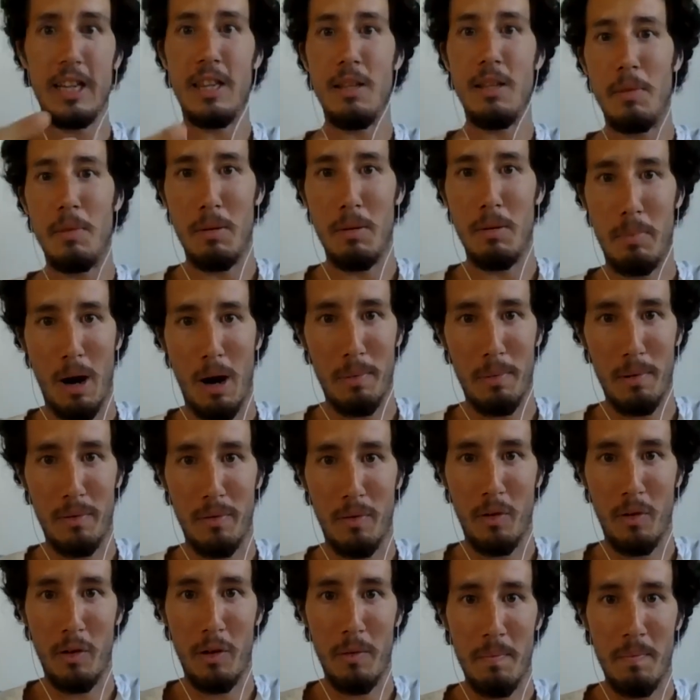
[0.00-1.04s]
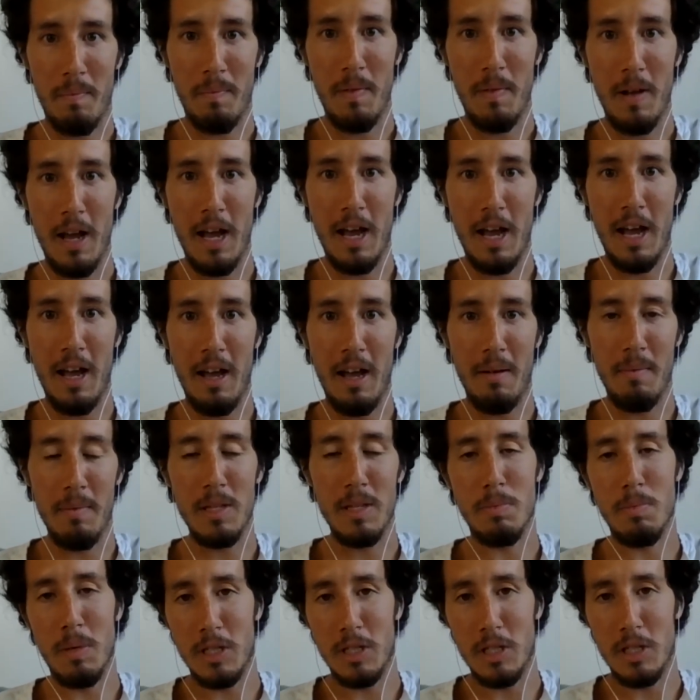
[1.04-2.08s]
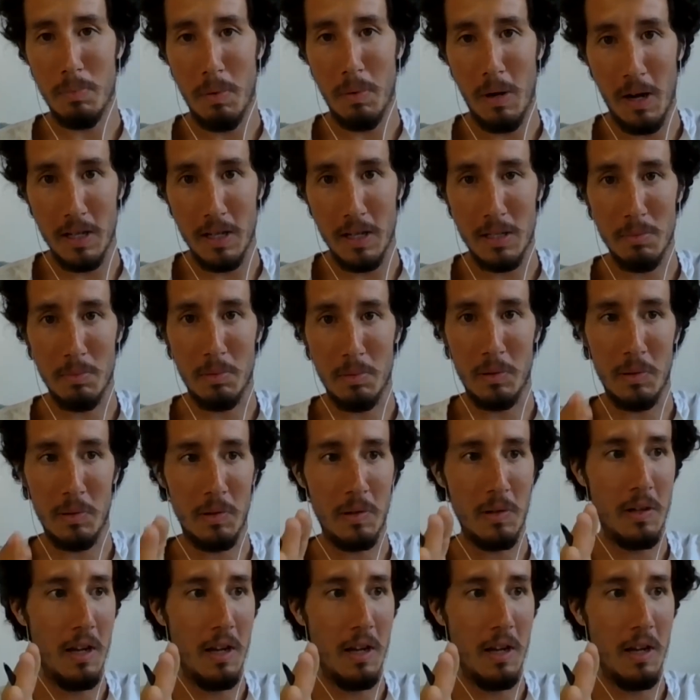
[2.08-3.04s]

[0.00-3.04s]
get them in a proper form as much as possible